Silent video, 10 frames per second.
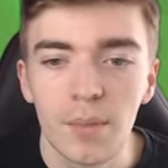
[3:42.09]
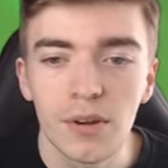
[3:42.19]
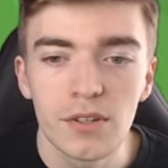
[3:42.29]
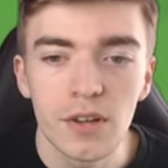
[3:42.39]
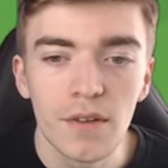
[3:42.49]

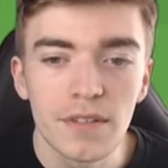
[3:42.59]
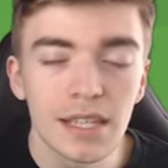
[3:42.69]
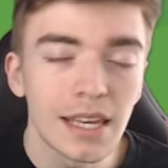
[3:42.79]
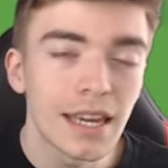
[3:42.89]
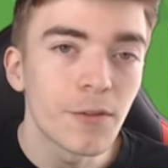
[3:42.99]
Because
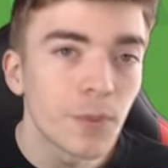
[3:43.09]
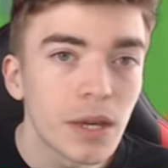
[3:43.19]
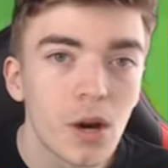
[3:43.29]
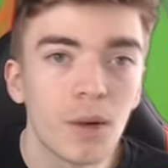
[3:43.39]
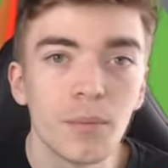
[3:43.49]
obviously if we
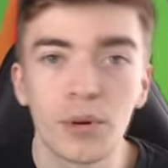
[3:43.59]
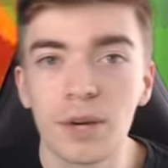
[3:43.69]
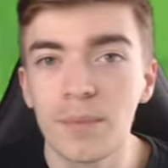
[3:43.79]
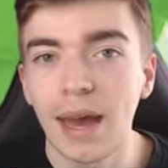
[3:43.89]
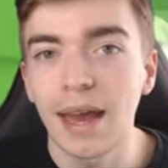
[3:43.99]
go and
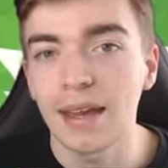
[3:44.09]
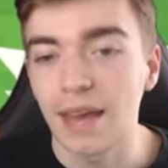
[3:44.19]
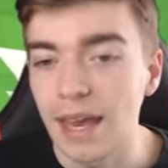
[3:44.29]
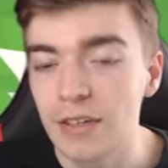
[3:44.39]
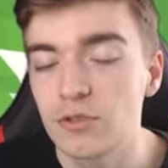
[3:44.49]
bring back
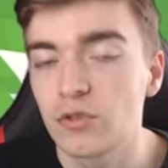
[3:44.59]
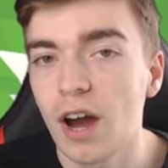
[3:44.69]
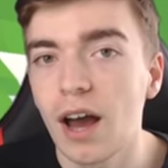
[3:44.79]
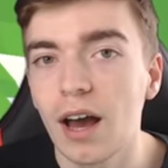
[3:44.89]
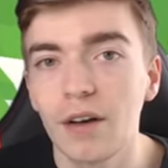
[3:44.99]
a
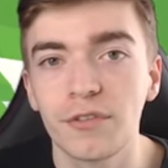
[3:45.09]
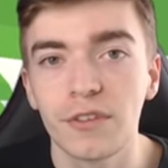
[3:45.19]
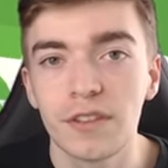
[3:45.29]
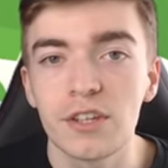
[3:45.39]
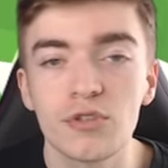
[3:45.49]
giraffe,
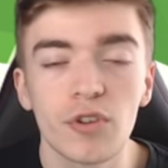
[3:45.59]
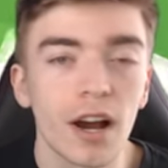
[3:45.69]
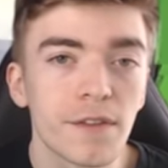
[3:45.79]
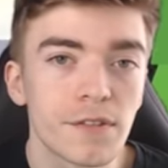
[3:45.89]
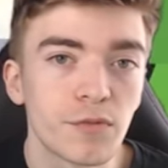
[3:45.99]
the
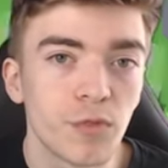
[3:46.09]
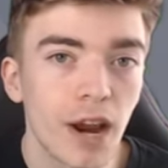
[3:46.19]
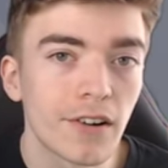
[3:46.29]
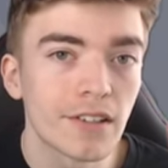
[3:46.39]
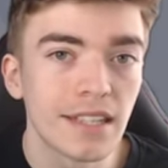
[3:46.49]
giraffe's
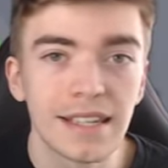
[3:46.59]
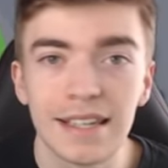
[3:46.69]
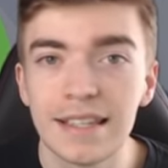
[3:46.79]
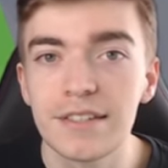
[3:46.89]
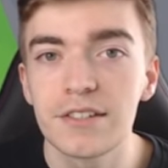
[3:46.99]
rarity
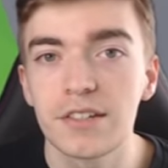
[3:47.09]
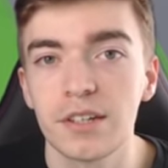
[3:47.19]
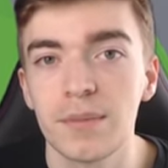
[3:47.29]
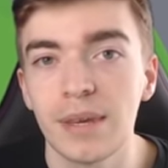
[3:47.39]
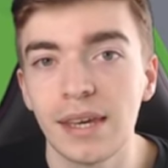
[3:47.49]
is just
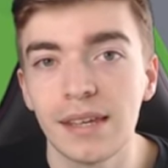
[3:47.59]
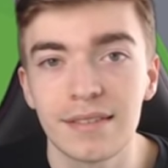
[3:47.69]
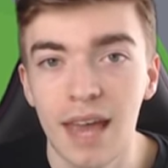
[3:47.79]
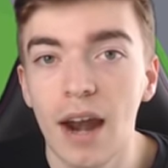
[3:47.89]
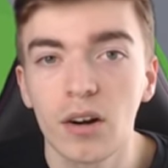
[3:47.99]
going to be
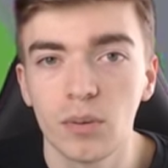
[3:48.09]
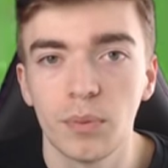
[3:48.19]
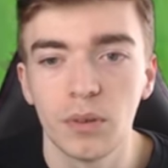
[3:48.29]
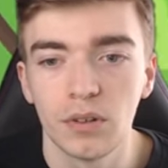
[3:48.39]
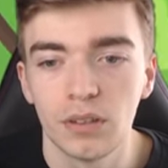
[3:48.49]

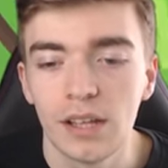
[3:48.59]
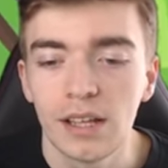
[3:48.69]
terrible.